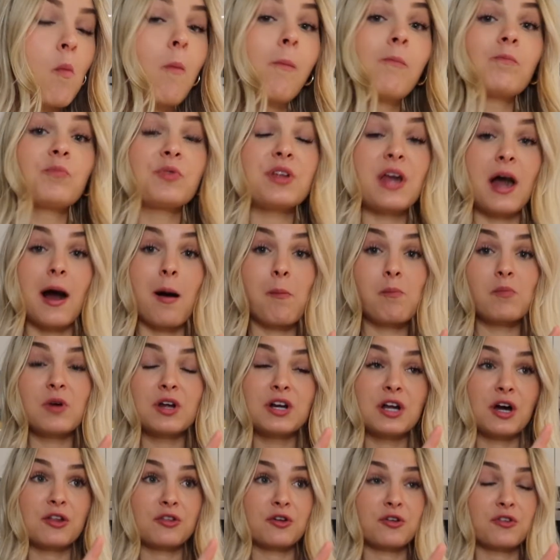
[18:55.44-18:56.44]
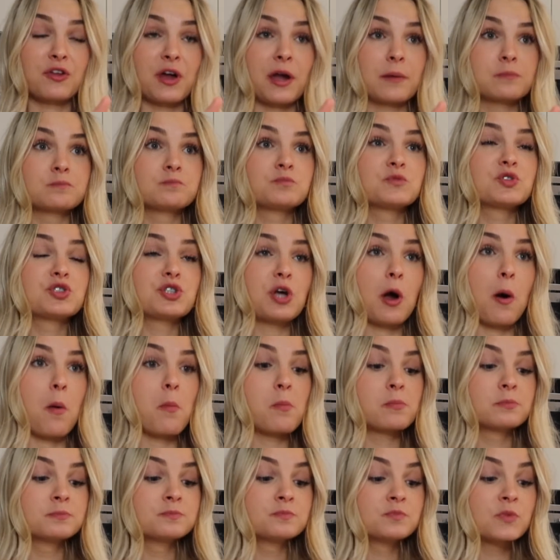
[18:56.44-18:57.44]
Yeah, another thing. So
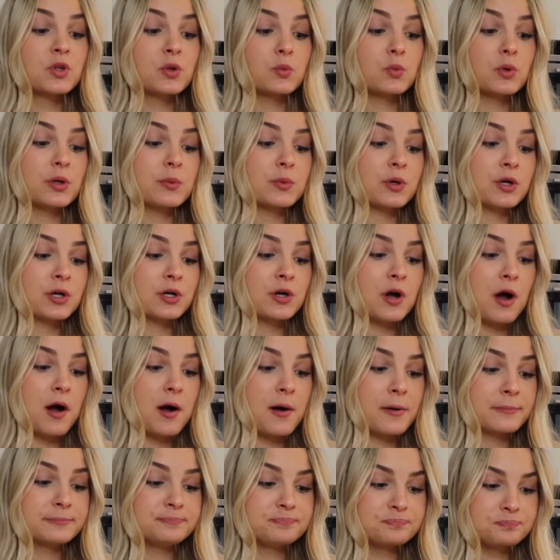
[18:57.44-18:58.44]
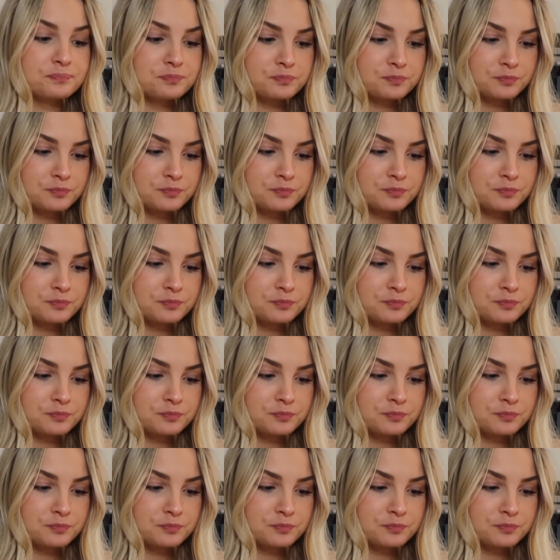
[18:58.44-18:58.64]
we were